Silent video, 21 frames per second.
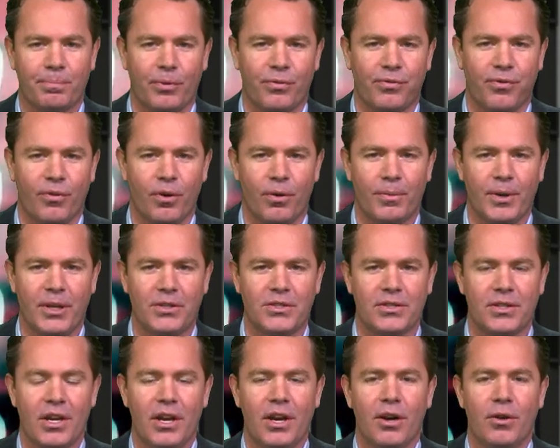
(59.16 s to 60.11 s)

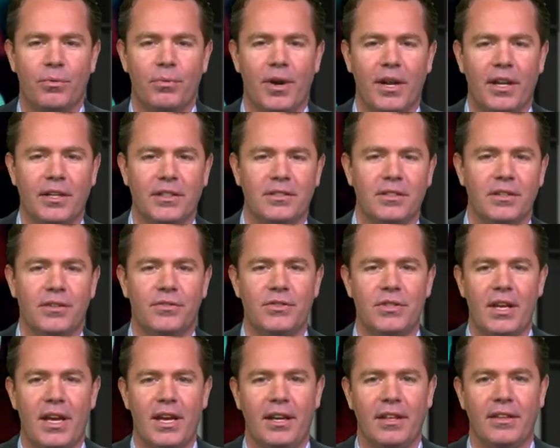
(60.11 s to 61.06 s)
performance relative
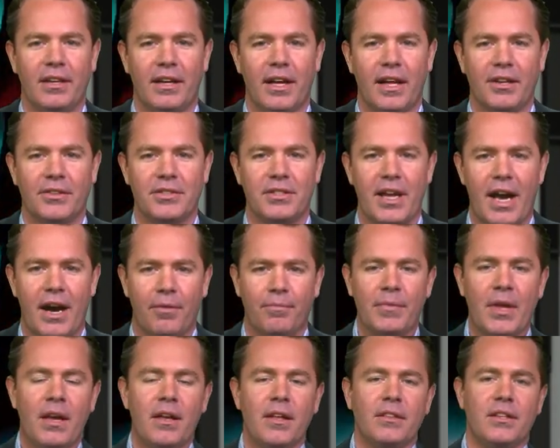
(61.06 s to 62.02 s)
to anything else. Now,
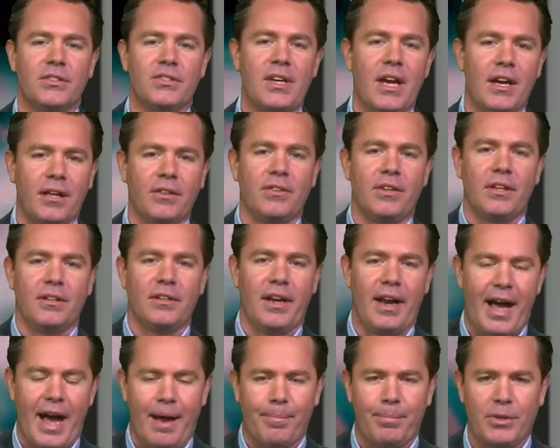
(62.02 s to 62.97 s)
the second thing that
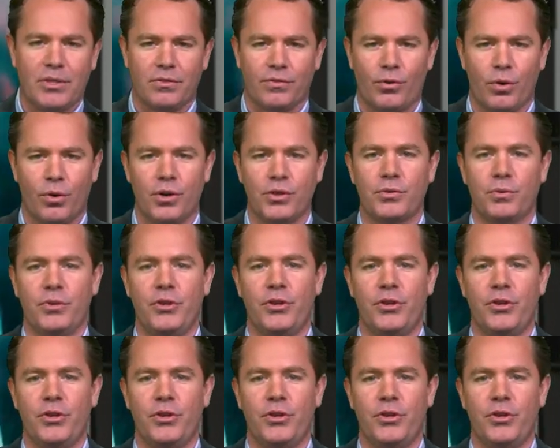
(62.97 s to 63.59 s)
happens, of course, when